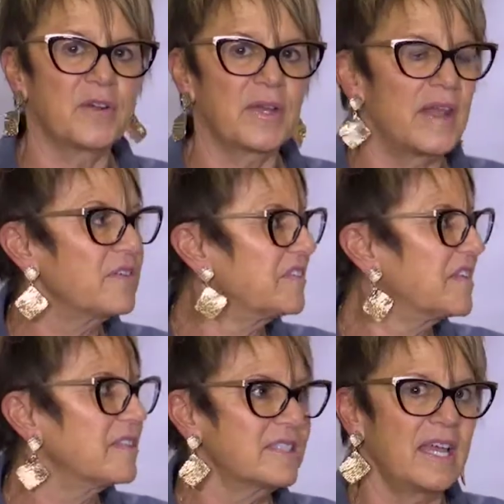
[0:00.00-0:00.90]
phone every
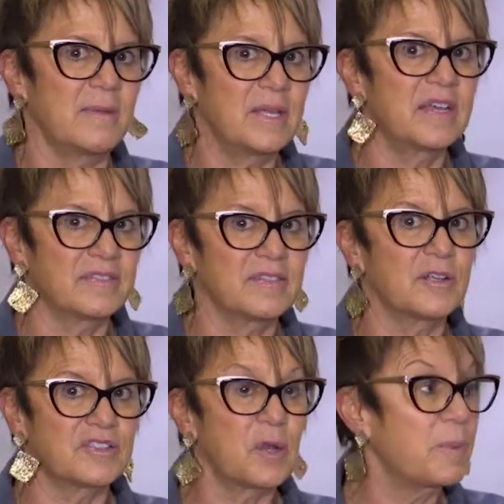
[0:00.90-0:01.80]
single day because
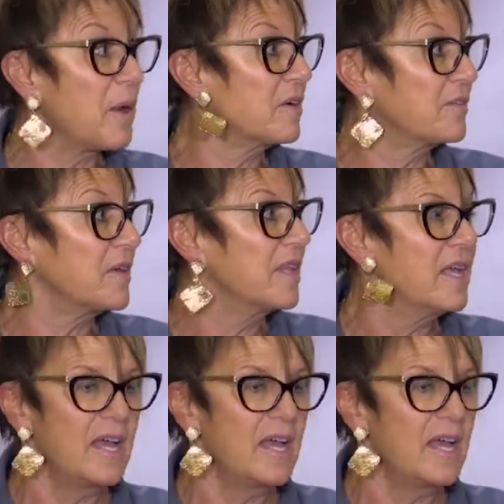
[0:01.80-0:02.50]
they're so powerful.